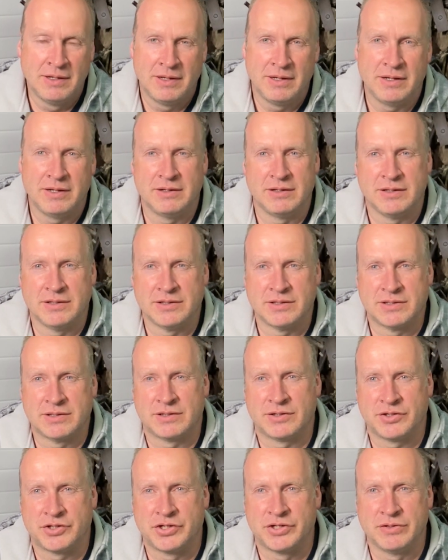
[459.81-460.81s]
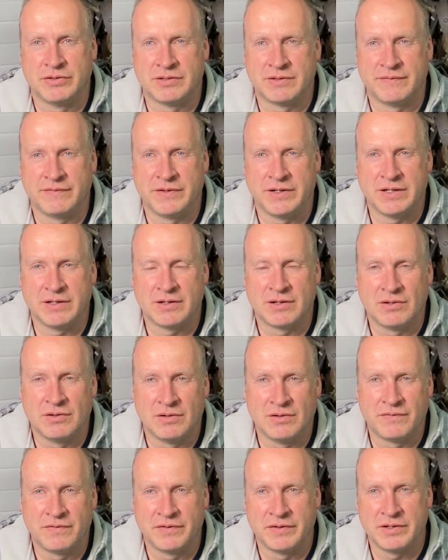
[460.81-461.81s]
is choose a
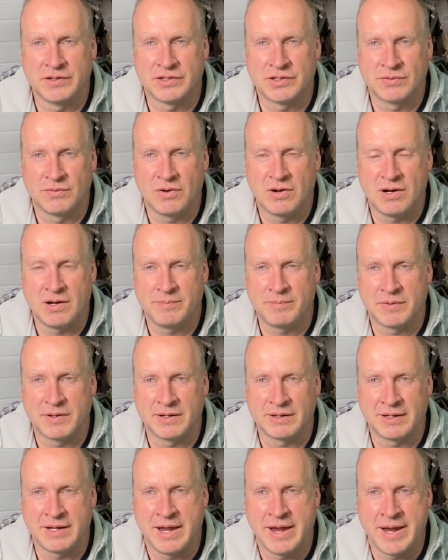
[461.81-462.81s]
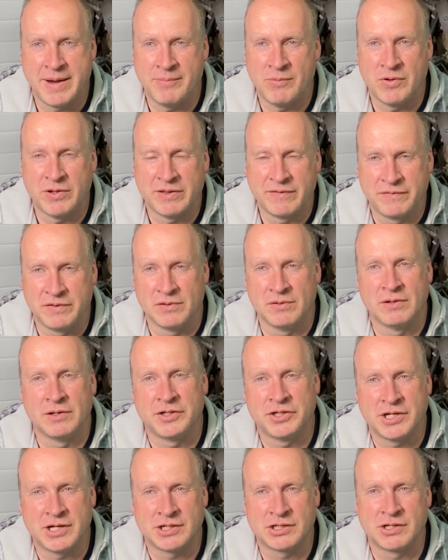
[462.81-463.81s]
vehicle for your swap that came with fuel
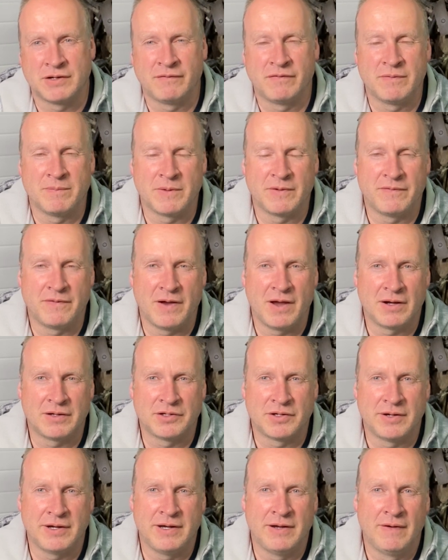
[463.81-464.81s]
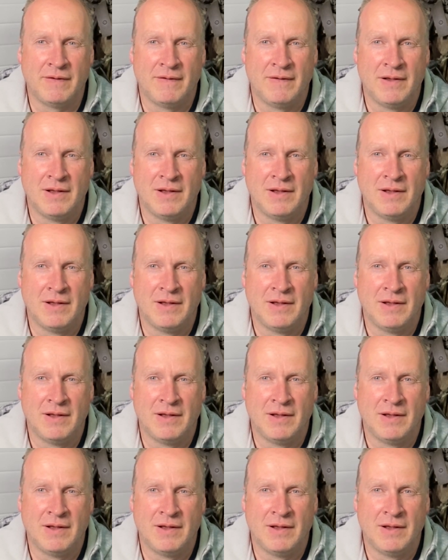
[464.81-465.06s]
injection from the factory.